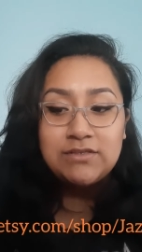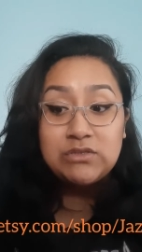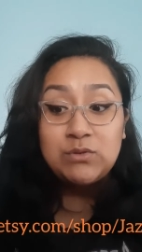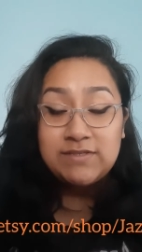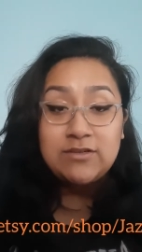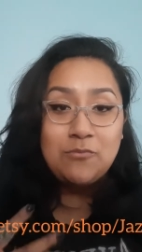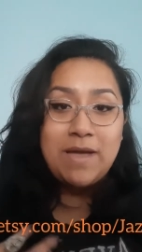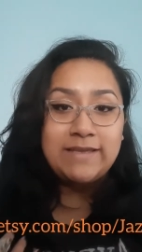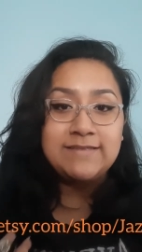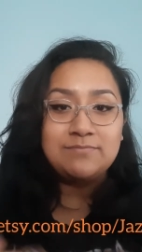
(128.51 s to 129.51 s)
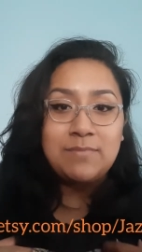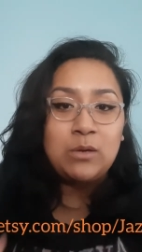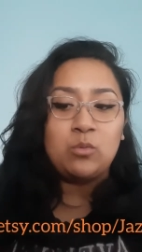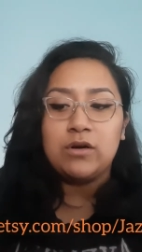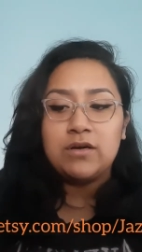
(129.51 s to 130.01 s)
to sell my my
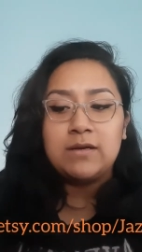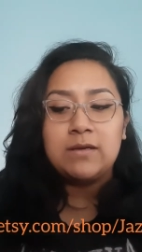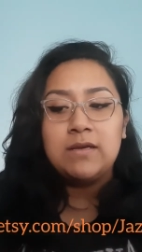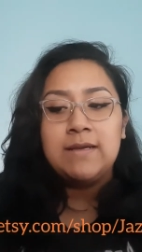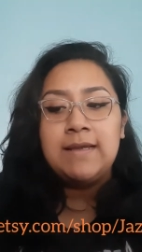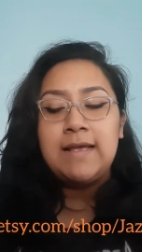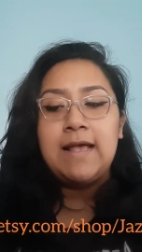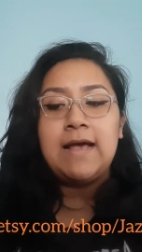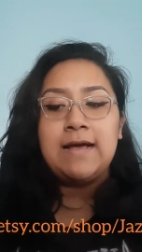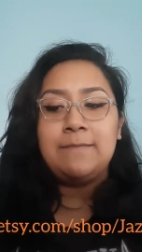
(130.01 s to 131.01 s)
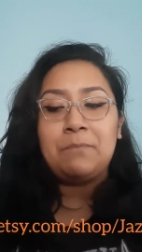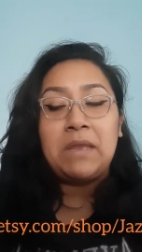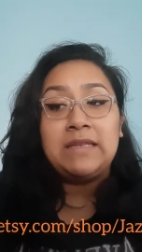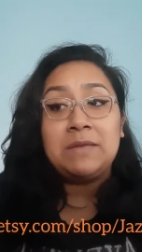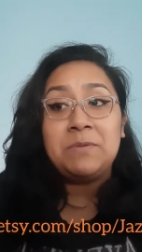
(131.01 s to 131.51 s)
work uh,
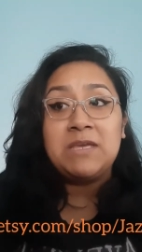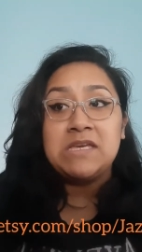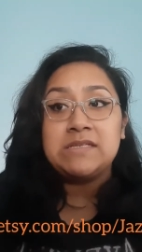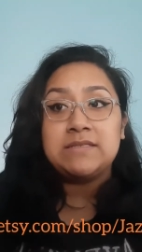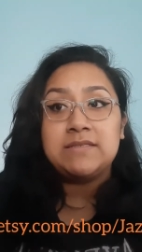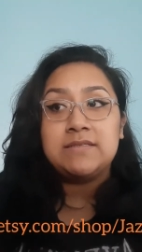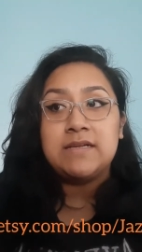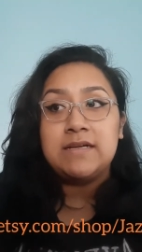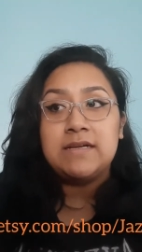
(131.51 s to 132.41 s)
mainly because